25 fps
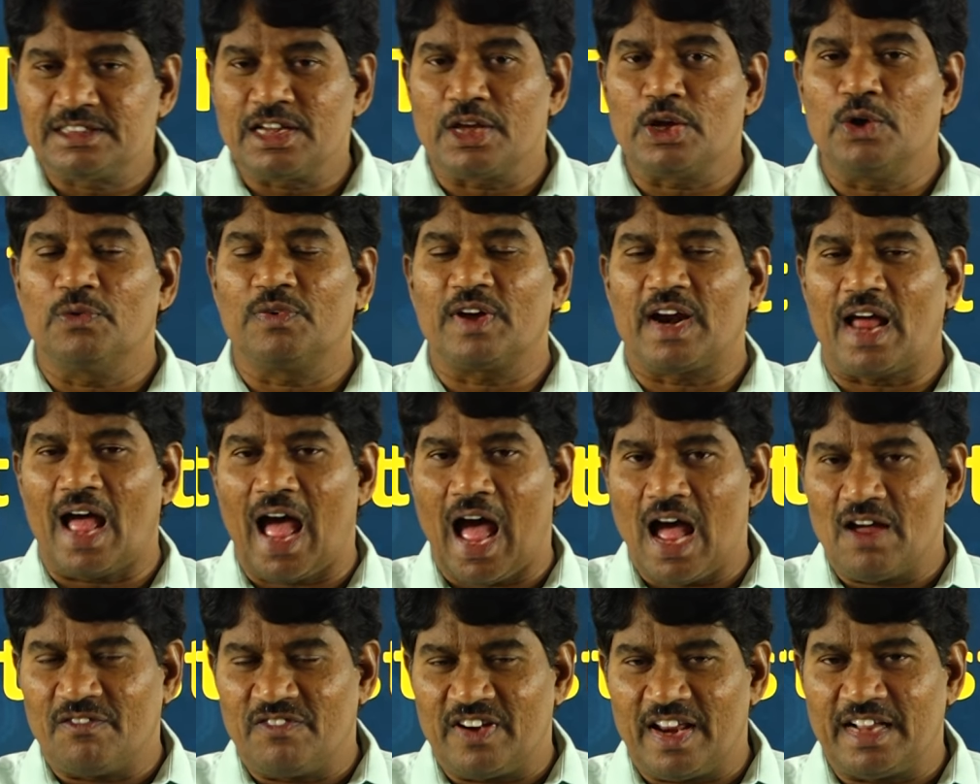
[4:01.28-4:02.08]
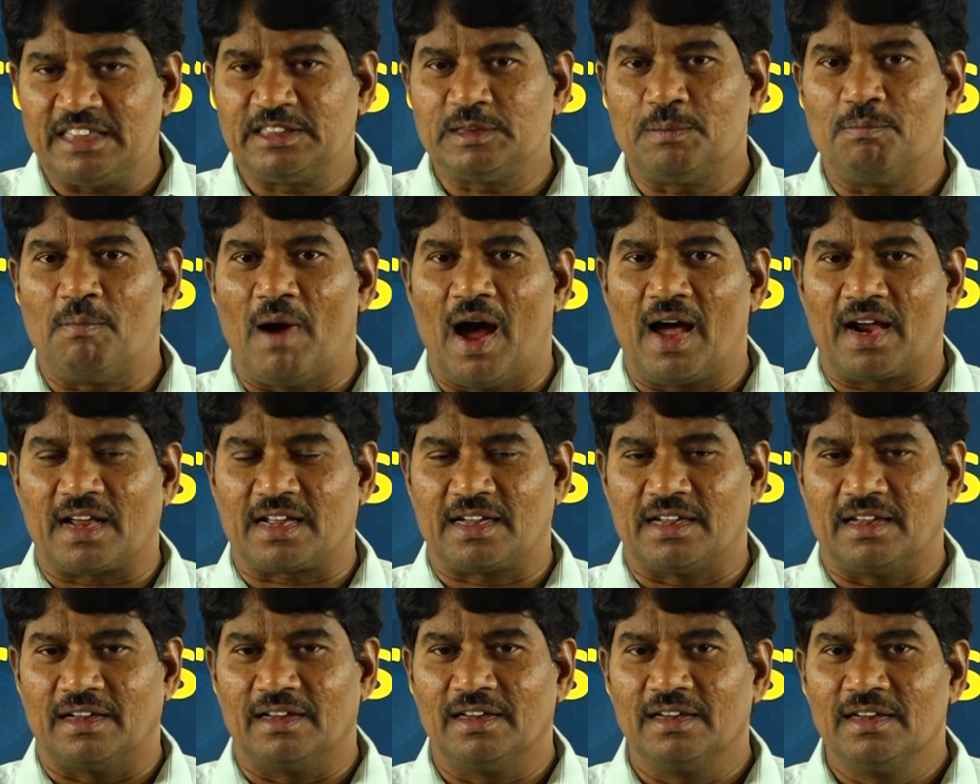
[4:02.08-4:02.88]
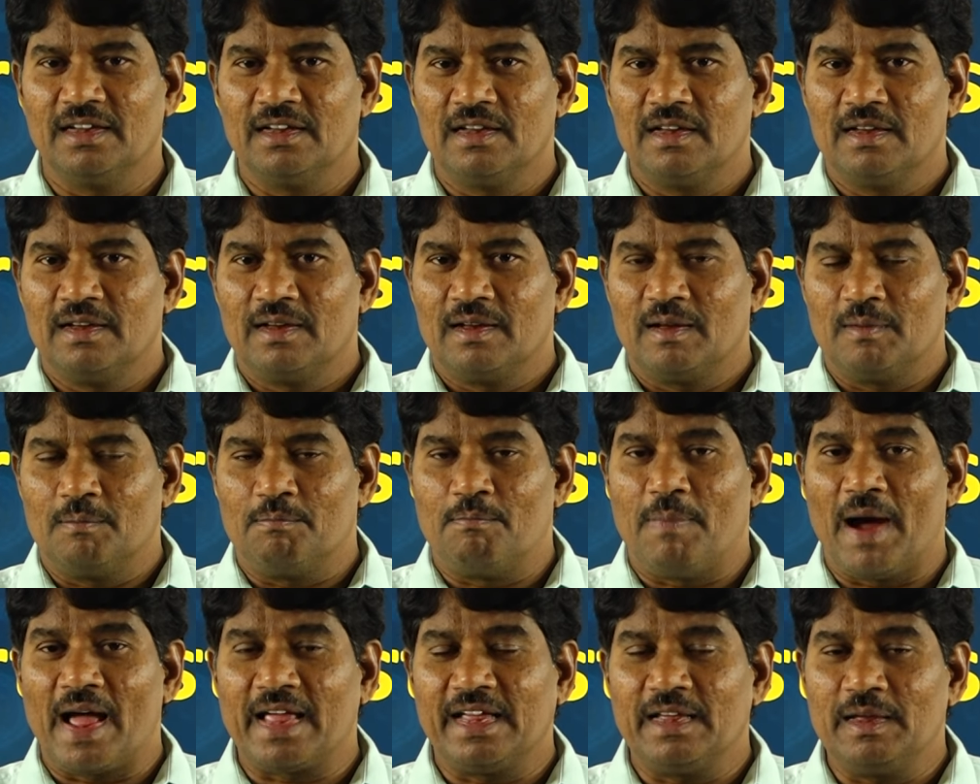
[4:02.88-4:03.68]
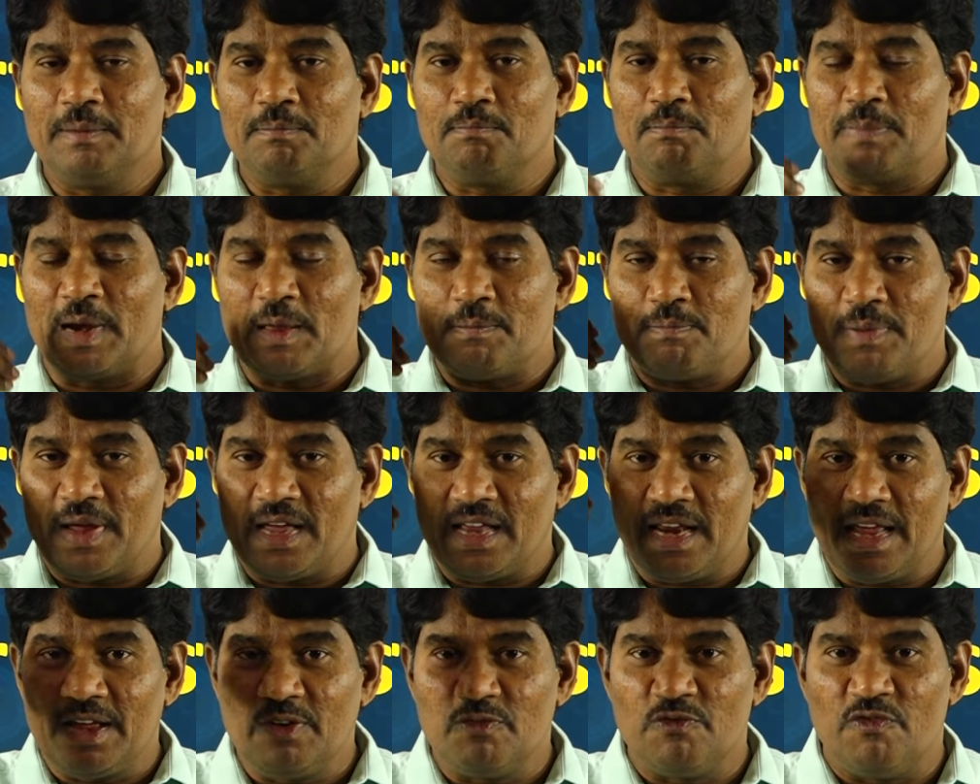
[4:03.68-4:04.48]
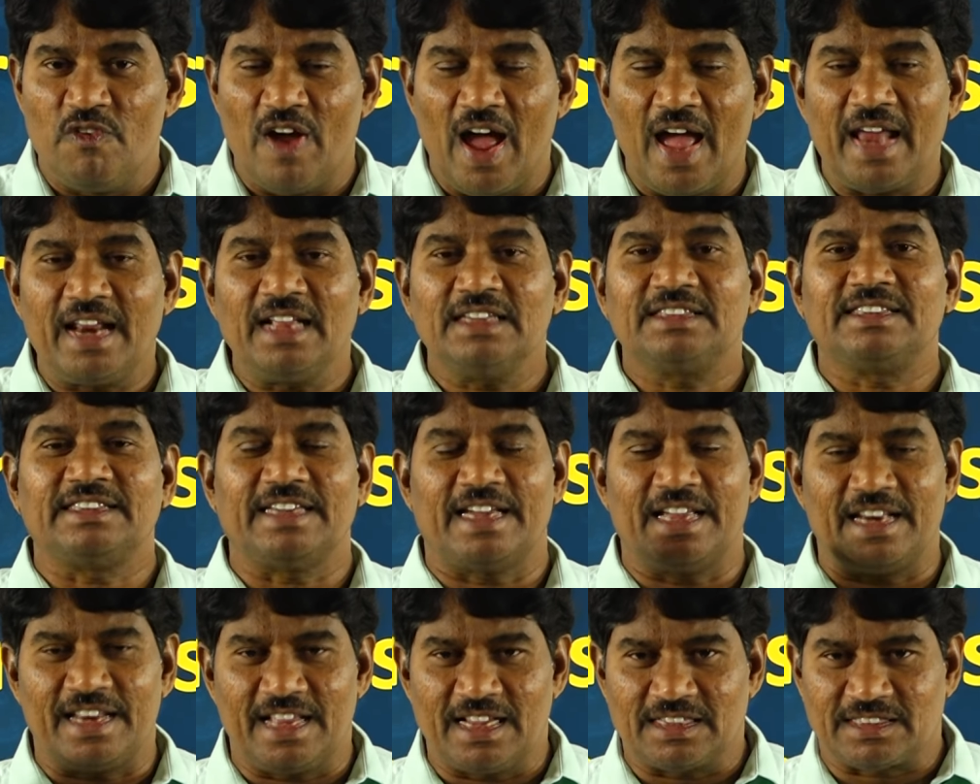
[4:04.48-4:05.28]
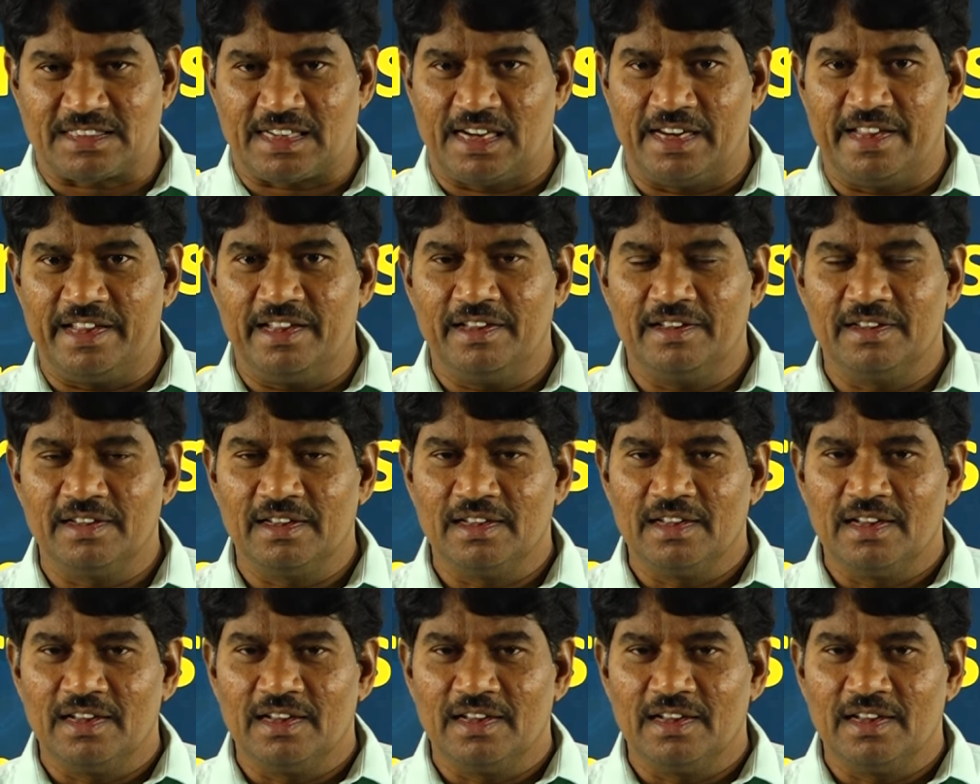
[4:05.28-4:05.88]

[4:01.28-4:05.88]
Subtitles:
your average mark by preparing very seriously